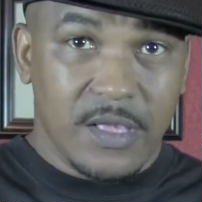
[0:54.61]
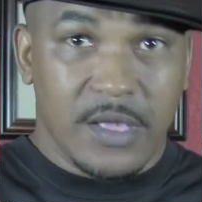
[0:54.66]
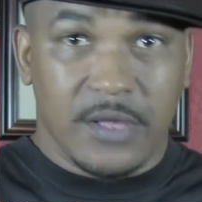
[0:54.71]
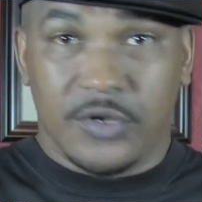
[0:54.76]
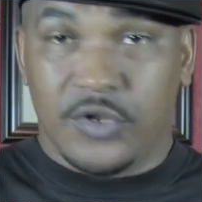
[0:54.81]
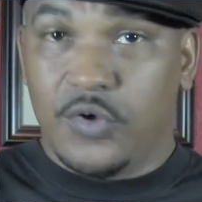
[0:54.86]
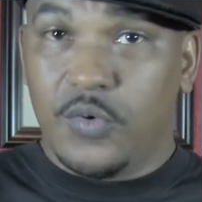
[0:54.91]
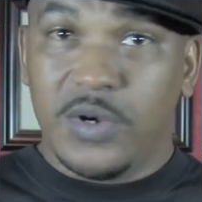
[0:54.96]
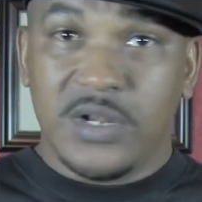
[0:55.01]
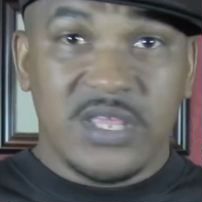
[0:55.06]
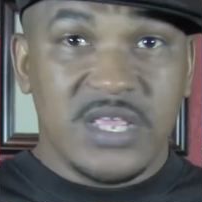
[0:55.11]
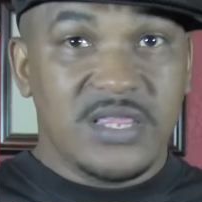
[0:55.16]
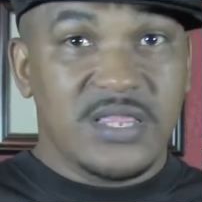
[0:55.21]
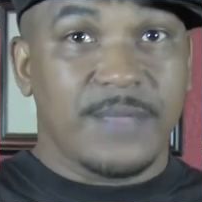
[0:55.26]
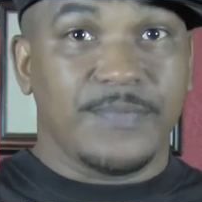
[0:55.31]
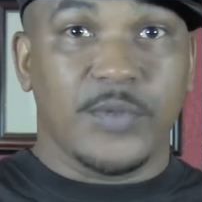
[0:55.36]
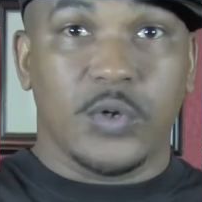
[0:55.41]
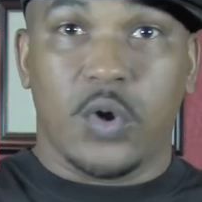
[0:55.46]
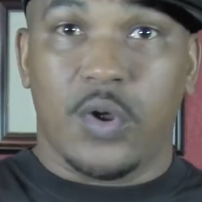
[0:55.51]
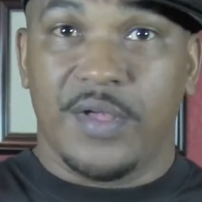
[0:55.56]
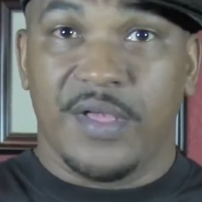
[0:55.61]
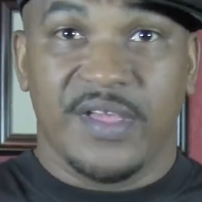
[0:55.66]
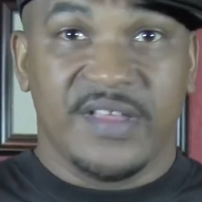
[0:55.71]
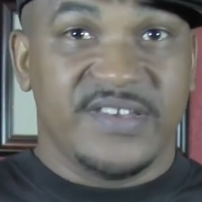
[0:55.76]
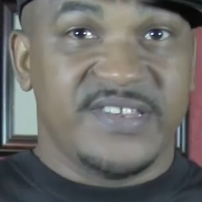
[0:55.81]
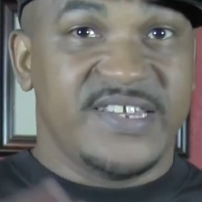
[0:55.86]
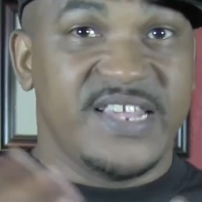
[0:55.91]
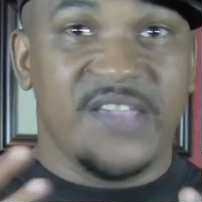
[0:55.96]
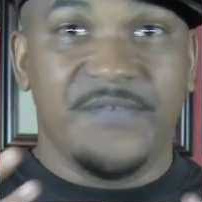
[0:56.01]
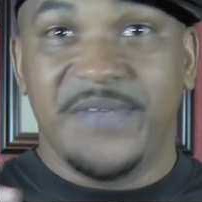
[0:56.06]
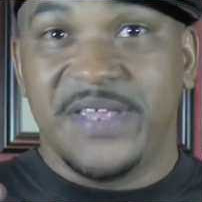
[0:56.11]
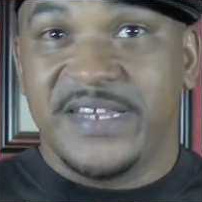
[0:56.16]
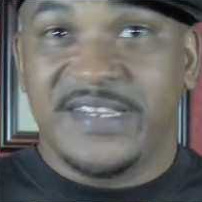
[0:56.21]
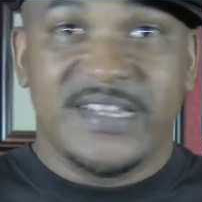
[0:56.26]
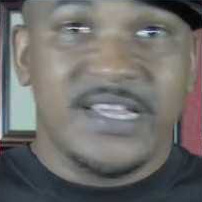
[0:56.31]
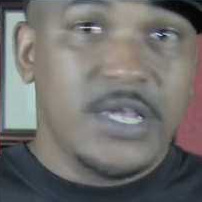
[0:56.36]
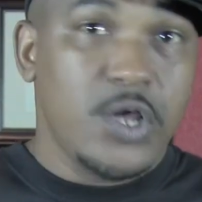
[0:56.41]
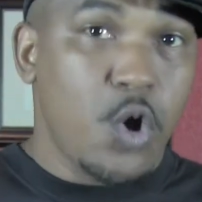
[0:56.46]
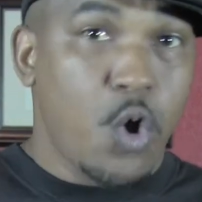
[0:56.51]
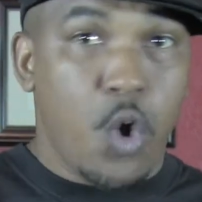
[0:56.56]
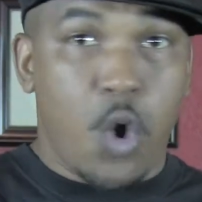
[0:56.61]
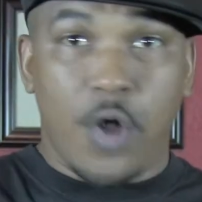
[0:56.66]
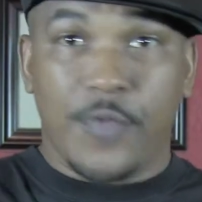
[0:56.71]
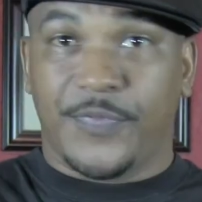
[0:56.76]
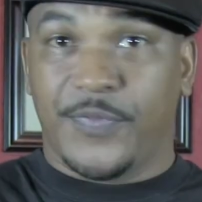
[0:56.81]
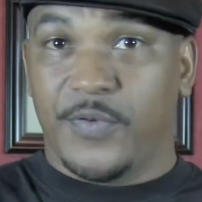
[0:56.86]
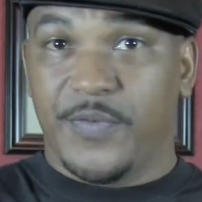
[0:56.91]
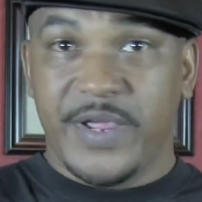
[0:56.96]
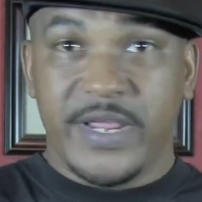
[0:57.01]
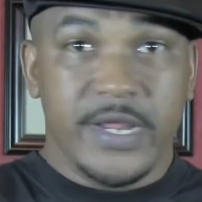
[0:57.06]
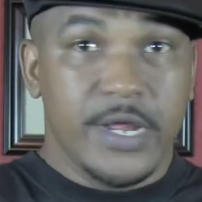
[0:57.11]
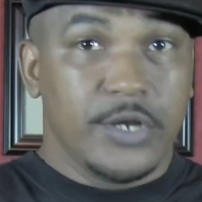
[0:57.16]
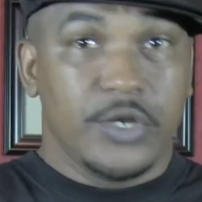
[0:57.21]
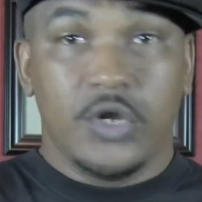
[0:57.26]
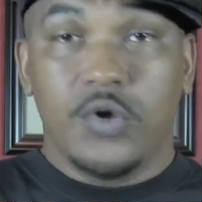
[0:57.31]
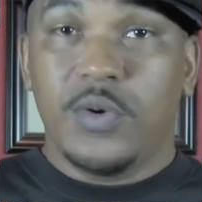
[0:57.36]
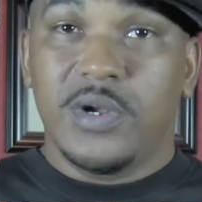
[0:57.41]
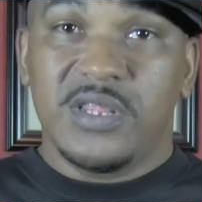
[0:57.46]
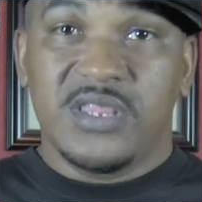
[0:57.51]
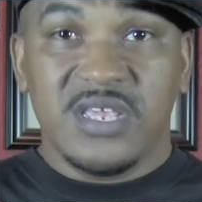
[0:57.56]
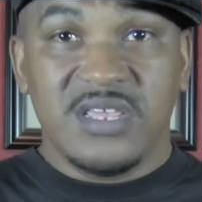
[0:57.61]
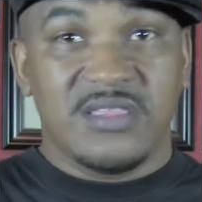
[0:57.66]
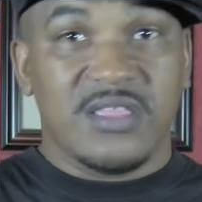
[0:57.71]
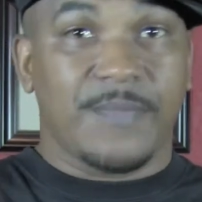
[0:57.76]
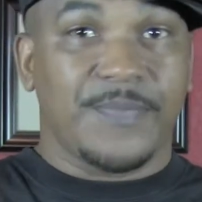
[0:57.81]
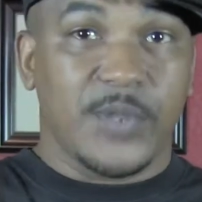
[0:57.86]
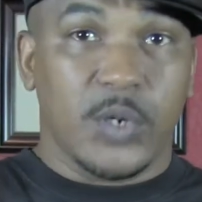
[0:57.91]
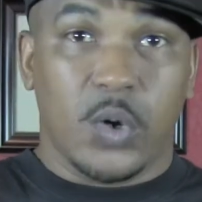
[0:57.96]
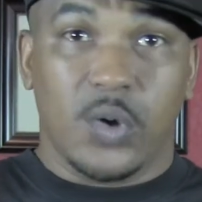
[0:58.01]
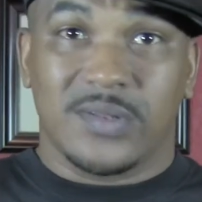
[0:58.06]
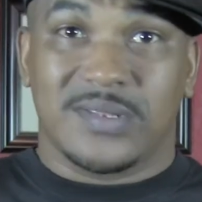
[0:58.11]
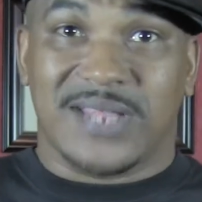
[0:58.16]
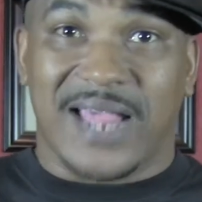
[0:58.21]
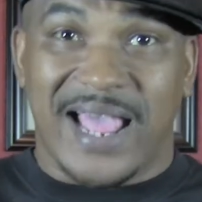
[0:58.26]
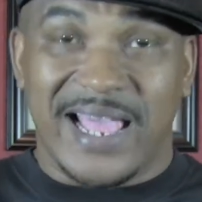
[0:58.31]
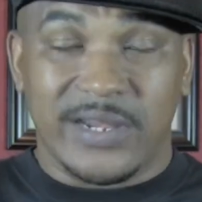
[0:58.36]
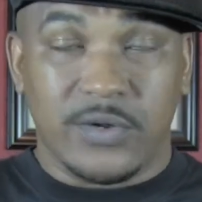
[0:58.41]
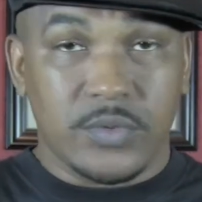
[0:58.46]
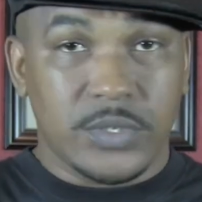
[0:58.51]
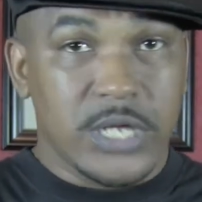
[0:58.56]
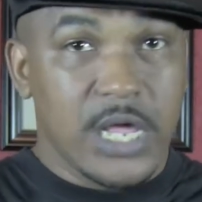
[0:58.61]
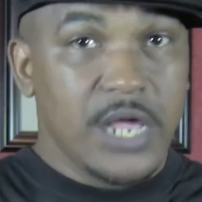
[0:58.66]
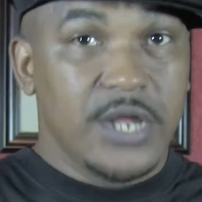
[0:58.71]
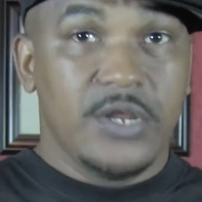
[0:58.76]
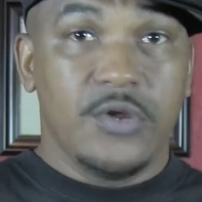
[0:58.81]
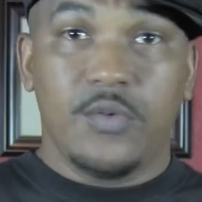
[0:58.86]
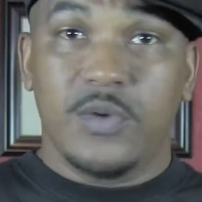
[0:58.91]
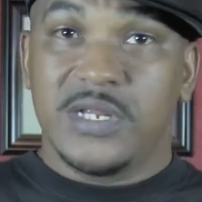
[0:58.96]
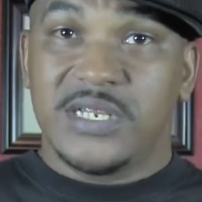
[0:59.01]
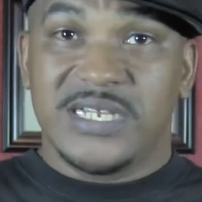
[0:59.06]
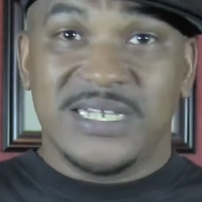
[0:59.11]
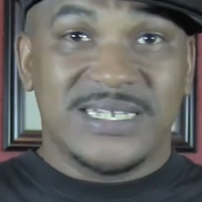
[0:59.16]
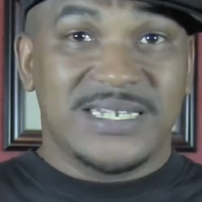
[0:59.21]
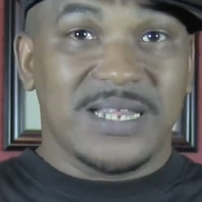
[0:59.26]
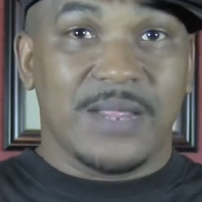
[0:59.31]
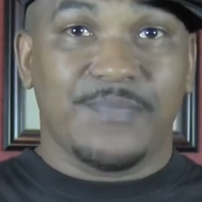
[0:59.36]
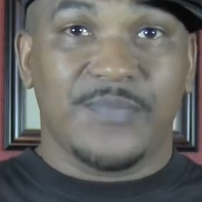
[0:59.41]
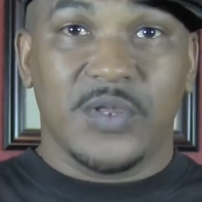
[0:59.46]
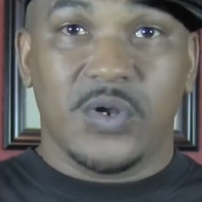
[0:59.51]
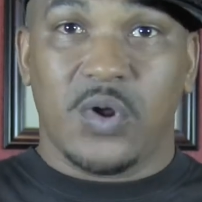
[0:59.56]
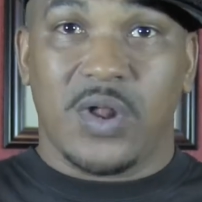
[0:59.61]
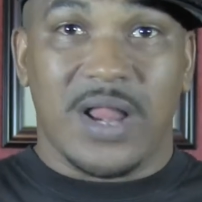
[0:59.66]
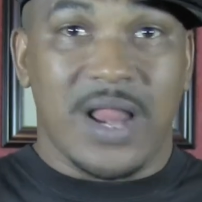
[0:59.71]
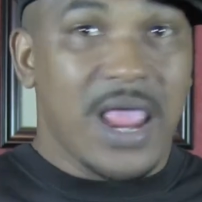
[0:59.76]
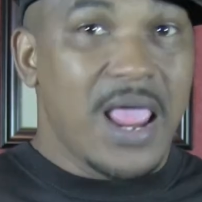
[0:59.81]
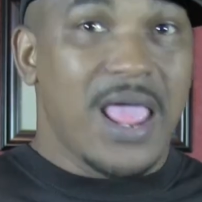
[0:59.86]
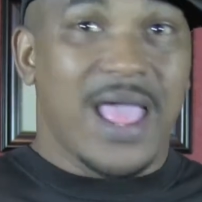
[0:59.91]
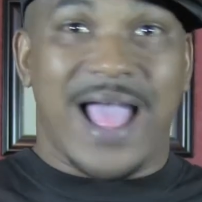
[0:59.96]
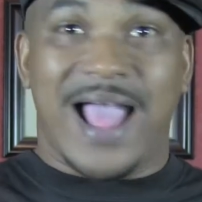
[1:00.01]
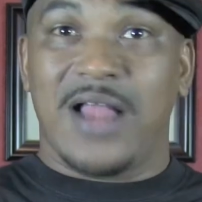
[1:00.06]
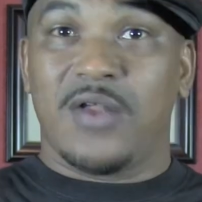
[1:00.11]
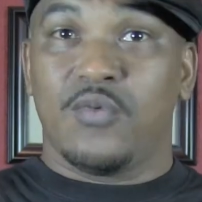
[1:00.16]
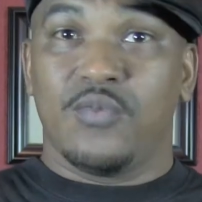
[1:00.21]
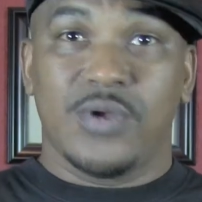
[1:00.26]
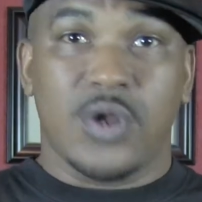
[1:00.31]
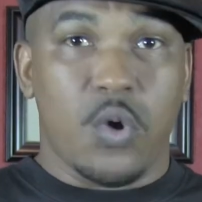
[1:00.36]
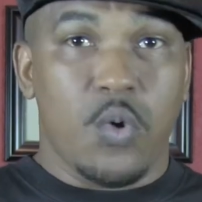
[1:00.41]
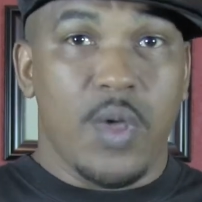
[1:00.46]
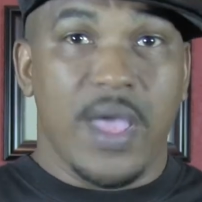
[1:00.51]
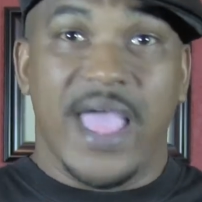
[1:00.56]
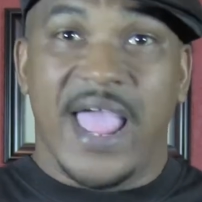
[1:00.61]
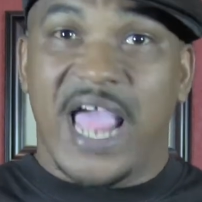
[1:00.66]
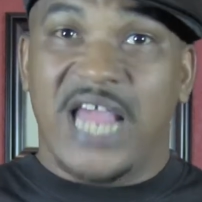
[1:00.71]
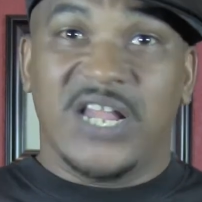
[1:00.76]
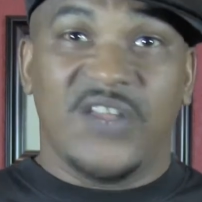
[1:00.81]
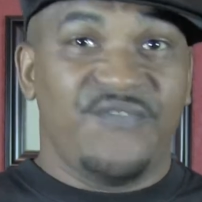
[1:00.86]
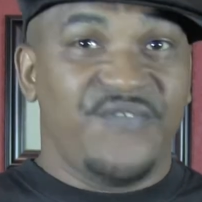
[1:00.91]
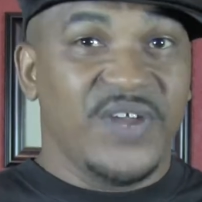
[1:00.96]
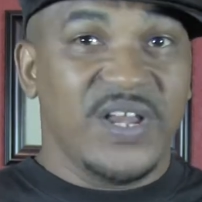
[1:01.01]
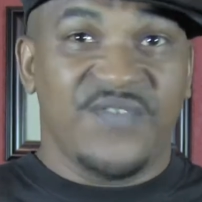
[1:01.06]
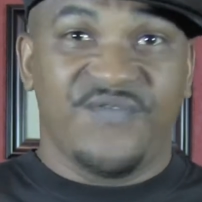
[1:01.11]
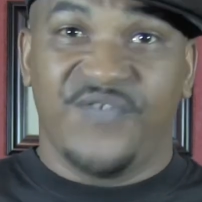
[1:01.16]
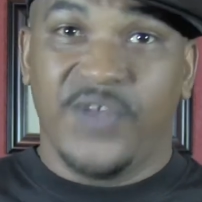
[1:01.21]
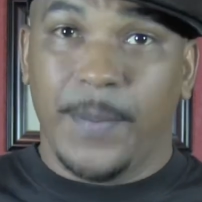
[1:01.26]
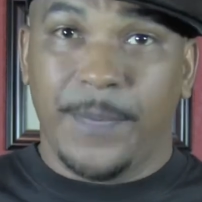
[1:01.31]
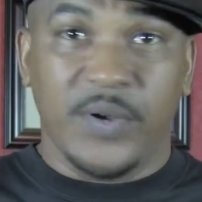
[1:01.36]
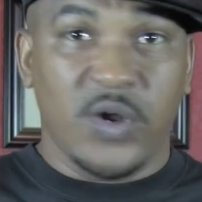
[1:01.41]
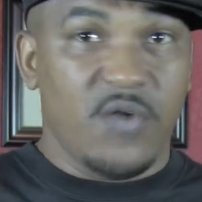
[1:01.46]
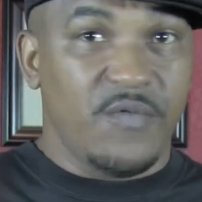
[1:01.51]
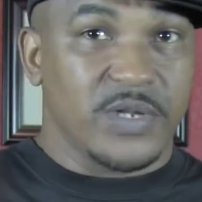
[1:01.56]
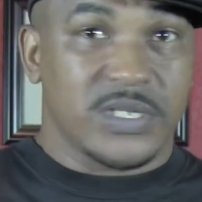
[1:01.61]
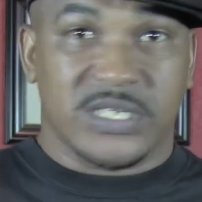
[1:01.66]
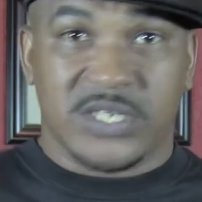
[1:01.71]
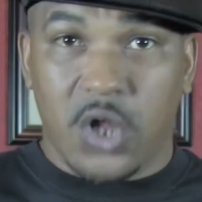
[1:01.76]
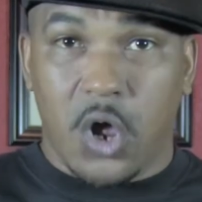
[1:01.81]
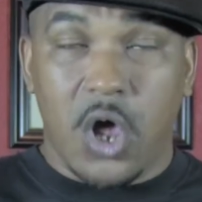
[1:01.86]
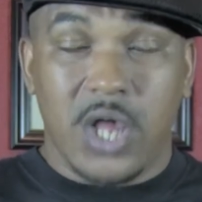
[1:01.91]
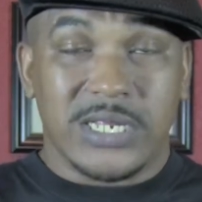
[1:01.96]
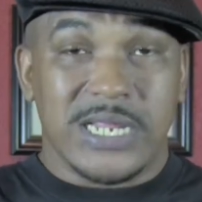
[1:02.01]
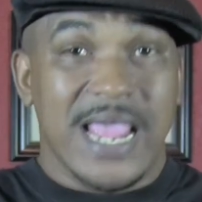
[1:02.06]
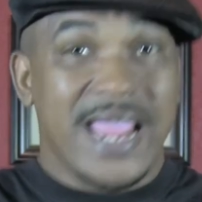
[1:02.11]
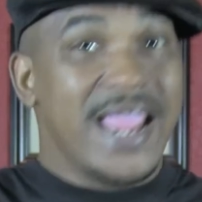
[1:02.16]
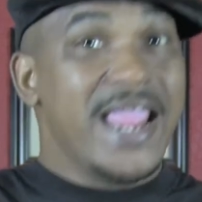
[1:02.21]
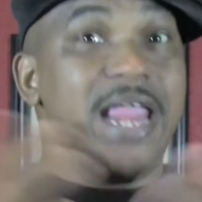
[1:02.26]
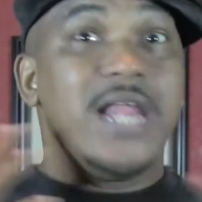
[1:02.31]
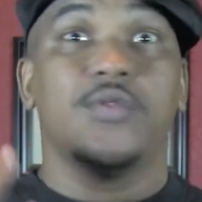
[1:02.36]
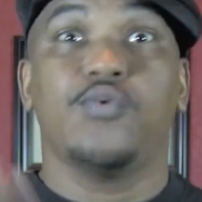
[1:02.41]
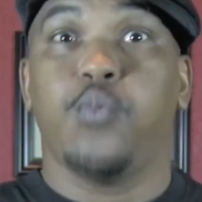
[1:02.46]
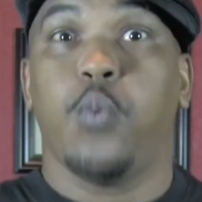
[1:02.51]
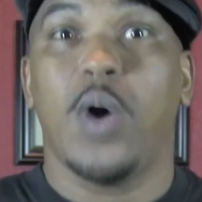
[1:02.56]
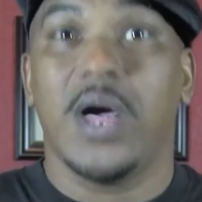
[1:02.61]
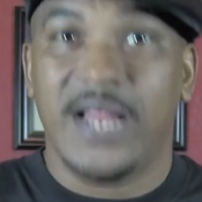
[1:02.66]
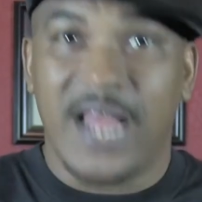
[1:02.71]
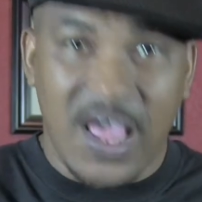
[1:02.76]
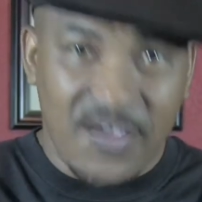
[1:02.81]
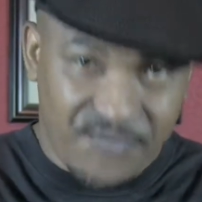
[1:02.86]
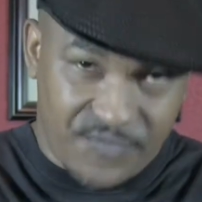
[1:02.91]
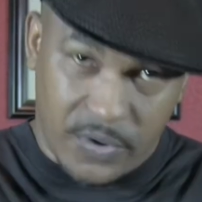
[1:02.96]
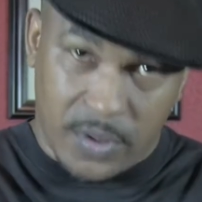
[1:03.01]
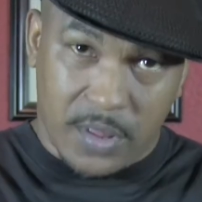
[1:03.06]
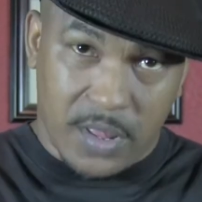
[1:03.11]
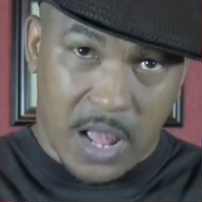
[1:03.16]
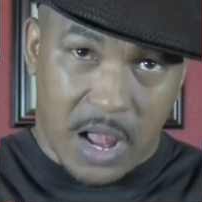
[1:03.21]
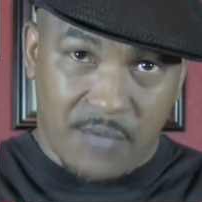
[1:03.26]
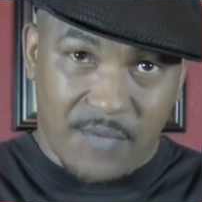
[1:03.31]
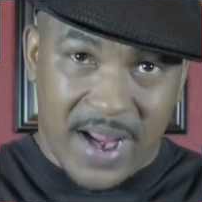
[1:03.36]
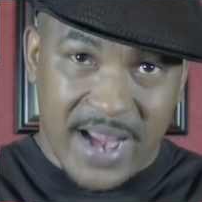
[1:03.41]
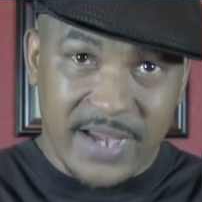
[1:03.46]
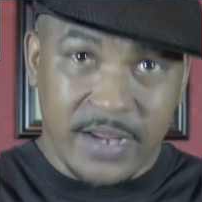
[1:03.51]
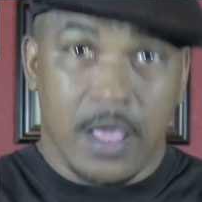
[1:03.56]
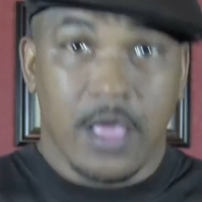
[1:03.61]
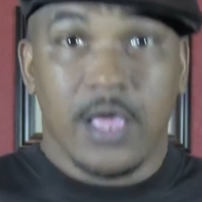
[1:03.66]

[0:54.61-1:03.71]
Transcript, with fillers: Do you want to see something on DVD authoring? Do you want to see something on titles? Do you want to see something on, I don't know, elephants flipping over stars? It's whatever, all right?